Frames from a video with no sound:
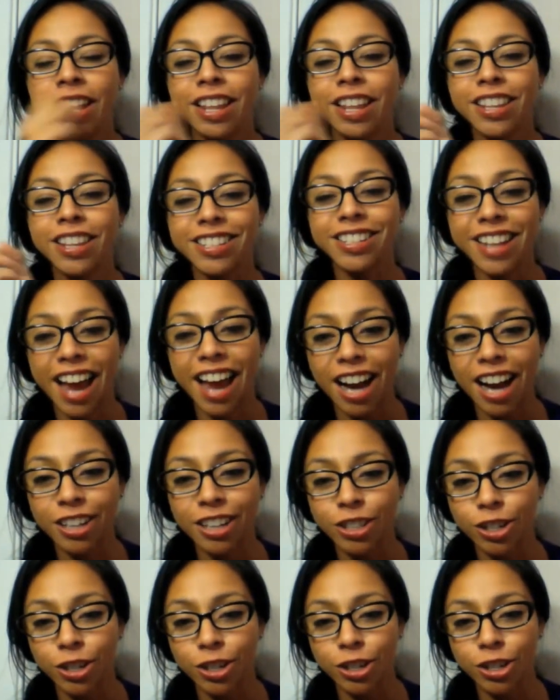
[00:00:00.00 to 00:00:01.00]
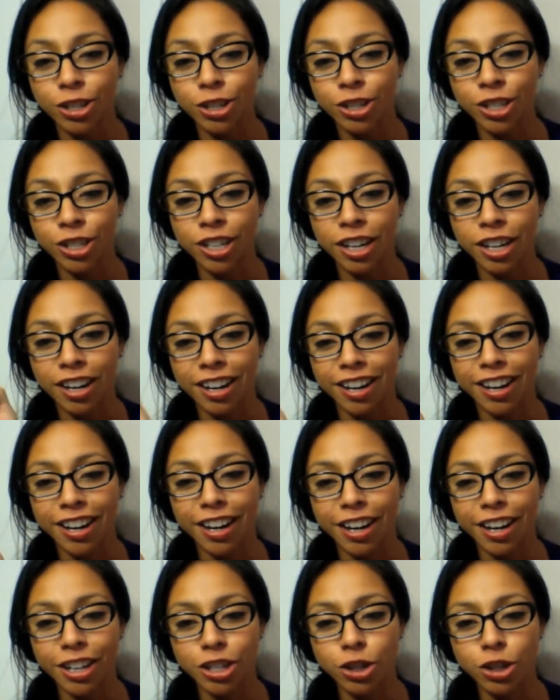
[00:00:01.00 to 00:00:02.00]
These actors
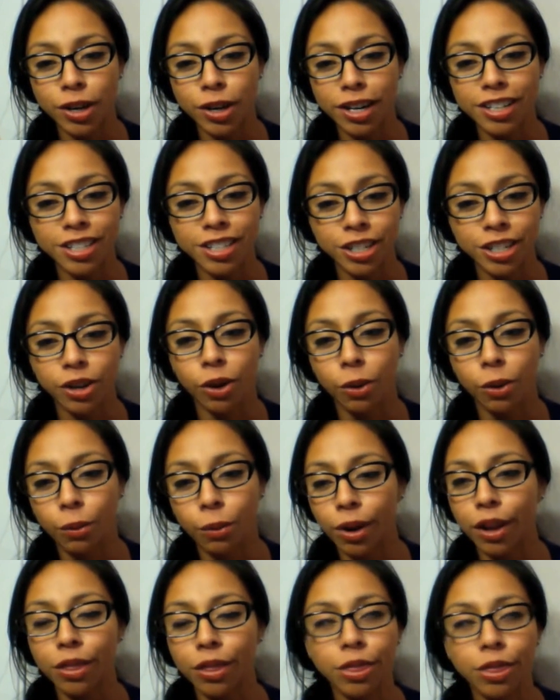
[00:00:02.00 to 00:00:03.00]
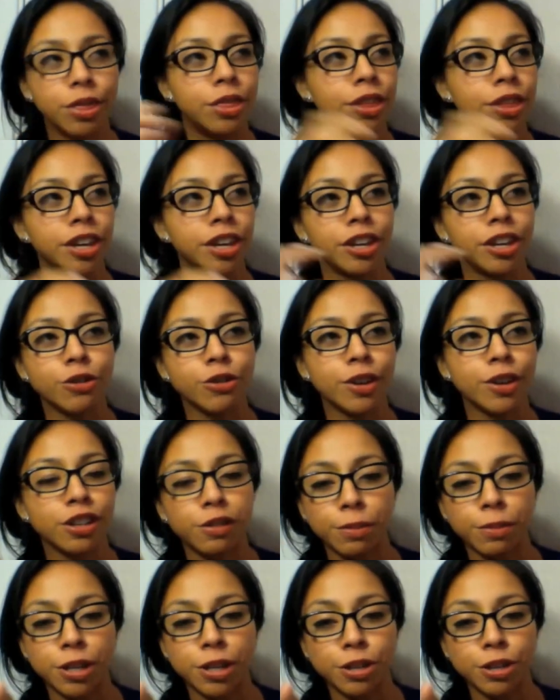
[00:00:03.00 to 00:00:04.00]
uh, trying to deal with the
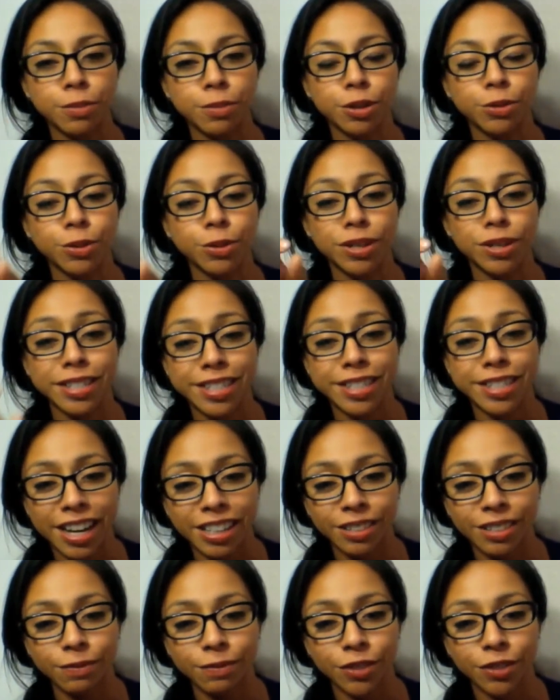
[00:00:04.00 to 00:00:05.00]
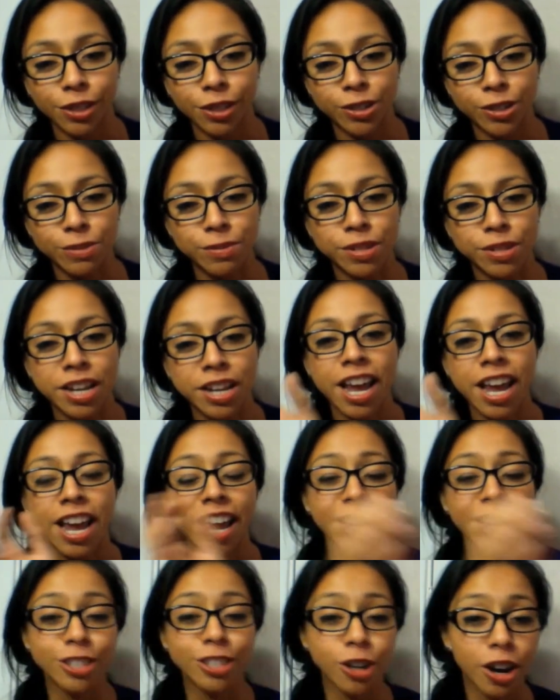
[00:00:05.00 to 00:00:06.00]
transformation between silent films
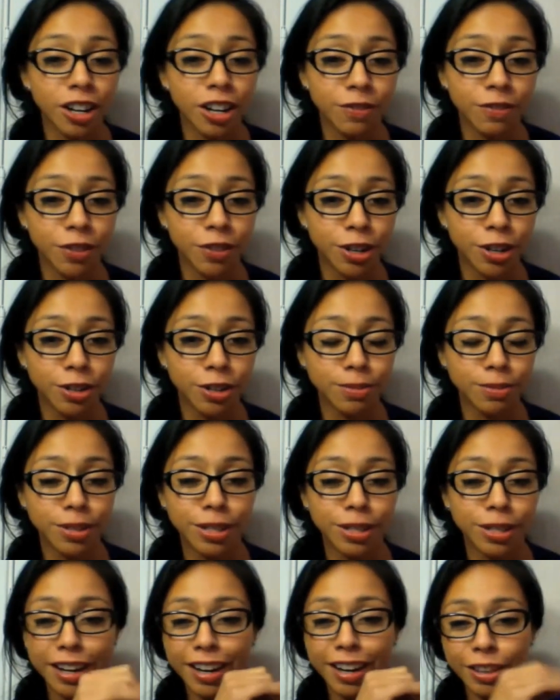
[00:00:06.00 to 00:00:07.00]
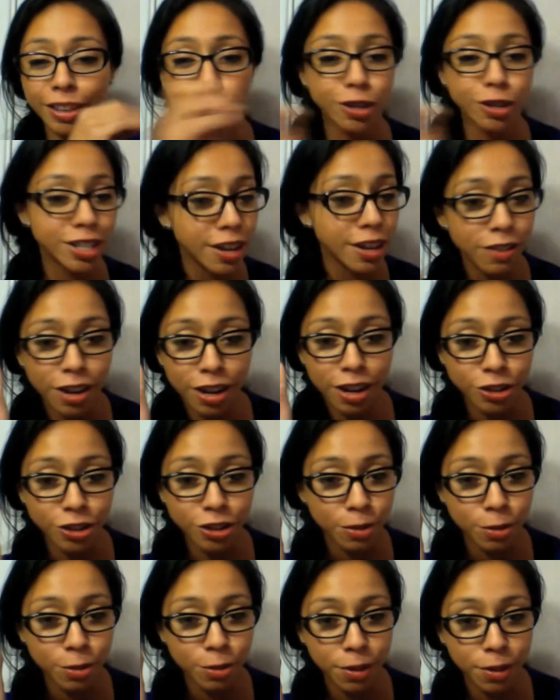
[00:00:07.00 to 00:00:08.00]
and talking films, and they're just having a lot of
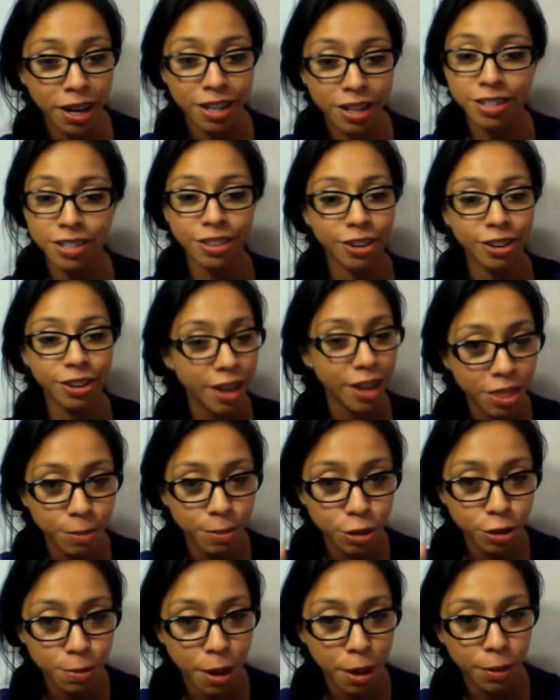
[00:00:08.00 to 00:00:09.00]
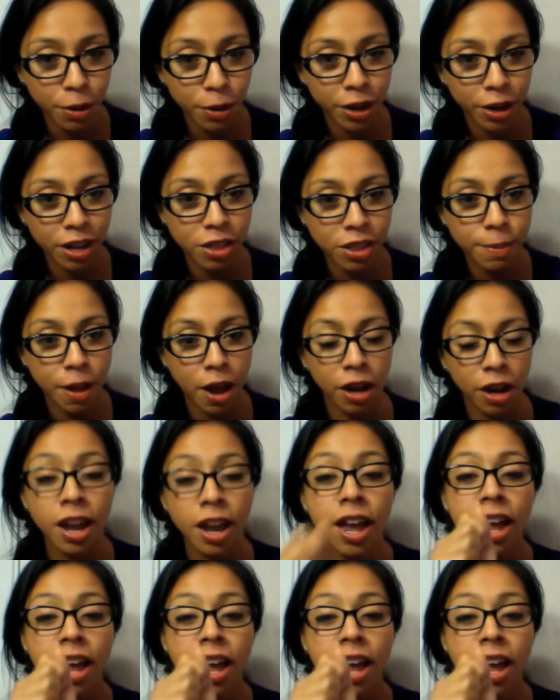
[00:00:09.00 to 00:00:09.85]
trouble because they're not the most popular kid on the block.